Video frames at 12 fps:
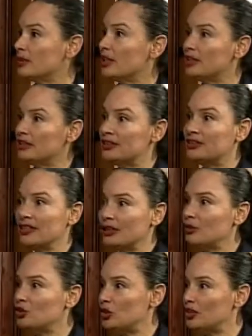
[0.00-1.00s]
It's
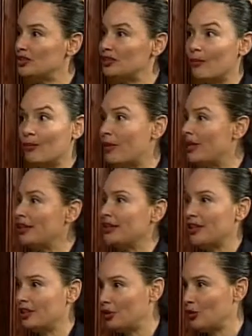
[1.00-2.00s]
still just money
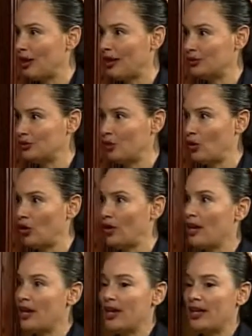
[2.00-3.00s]
that you asked for.
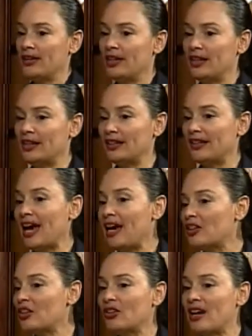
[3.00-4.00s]
The
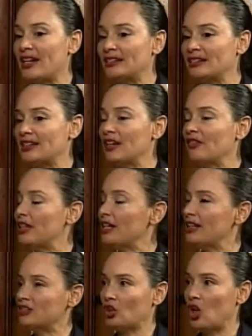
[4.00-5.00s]
categorizing of it
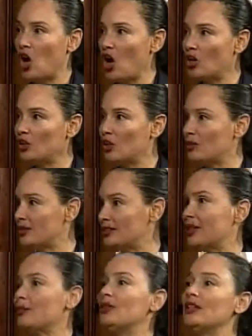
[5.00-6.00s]
as a car loan is something